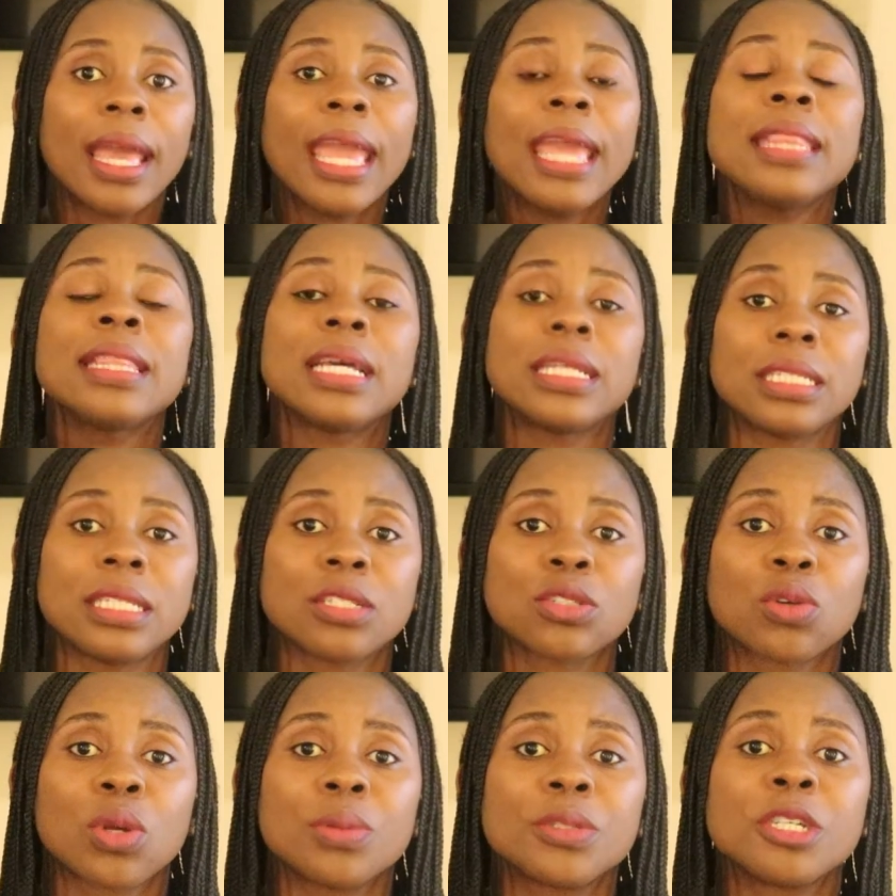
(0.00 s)
in the
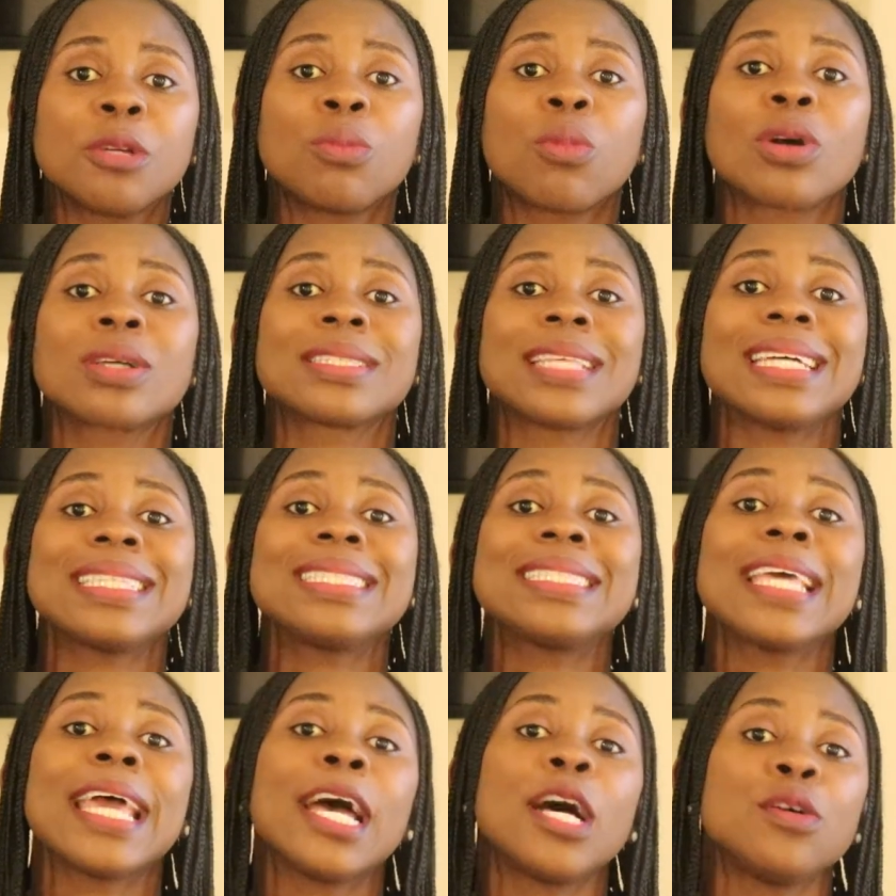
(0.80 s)
description box
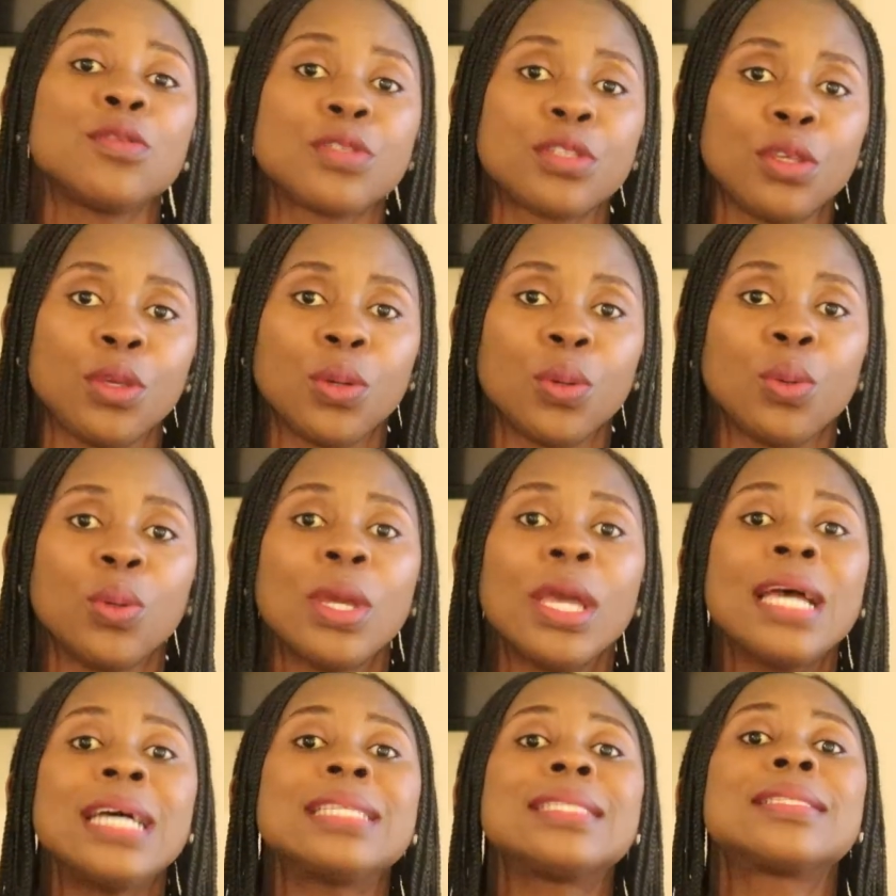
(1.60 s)
that tells
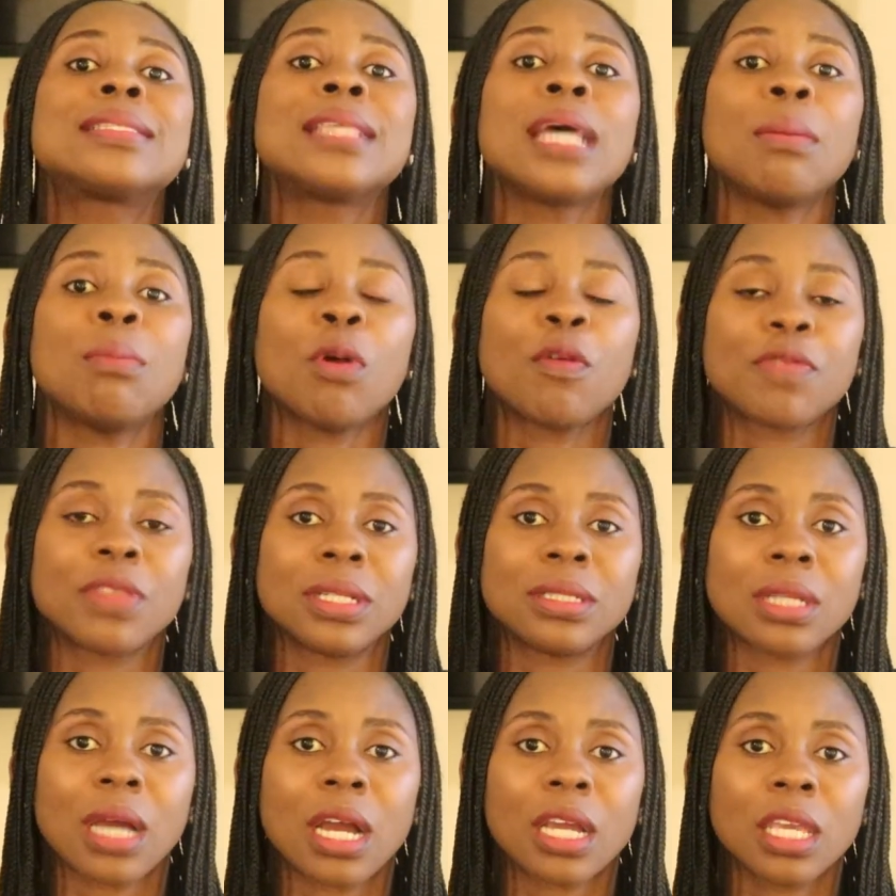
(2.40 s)
you some of
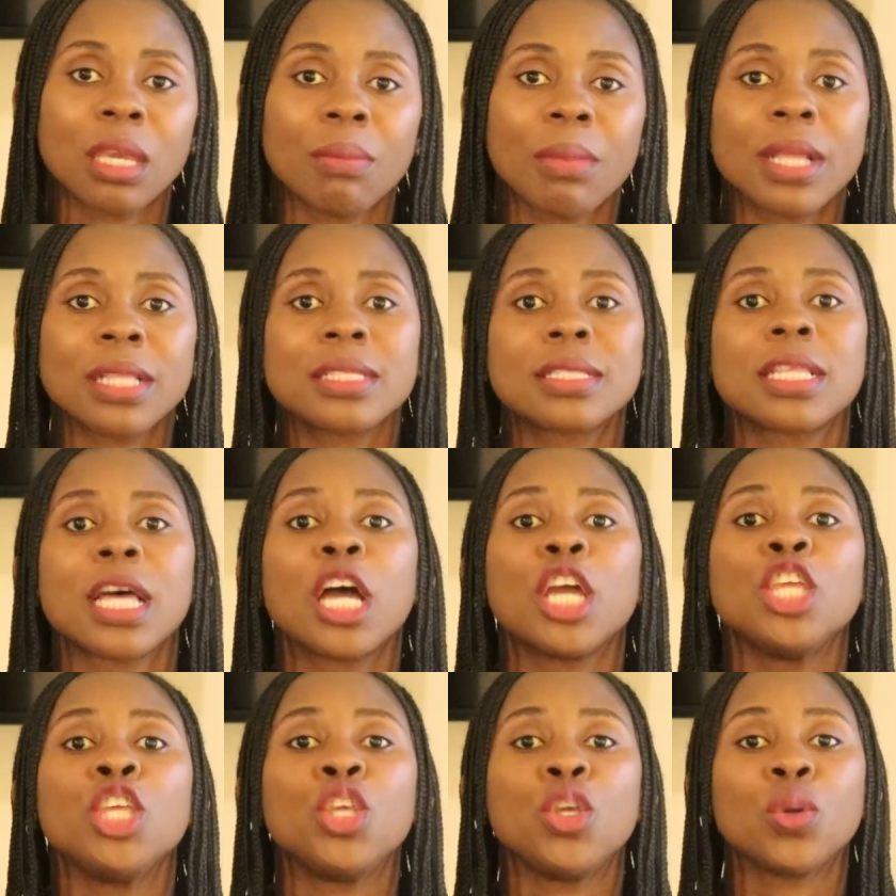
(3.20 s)
the documents
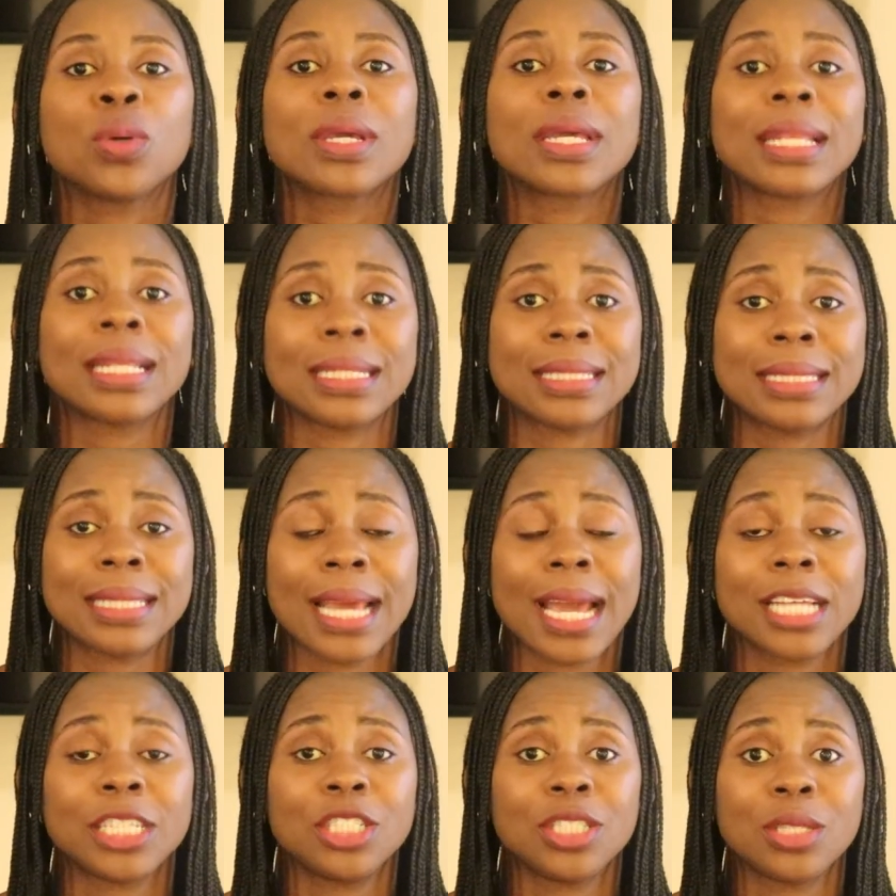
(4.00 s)
that you can
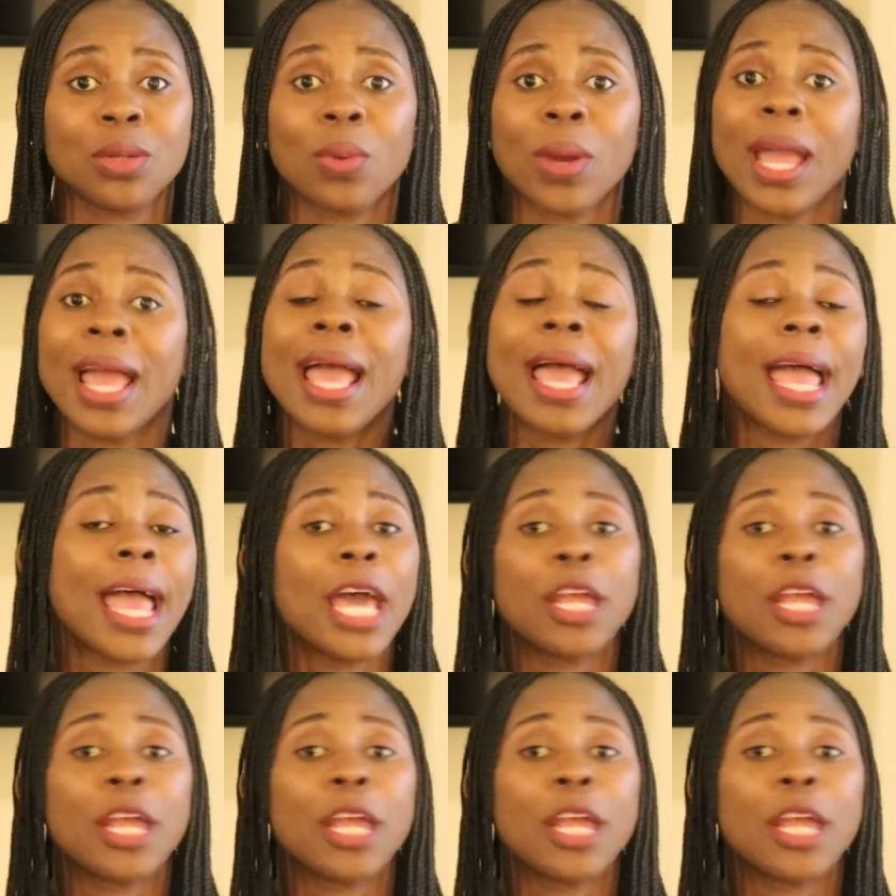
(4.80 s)
attach to it.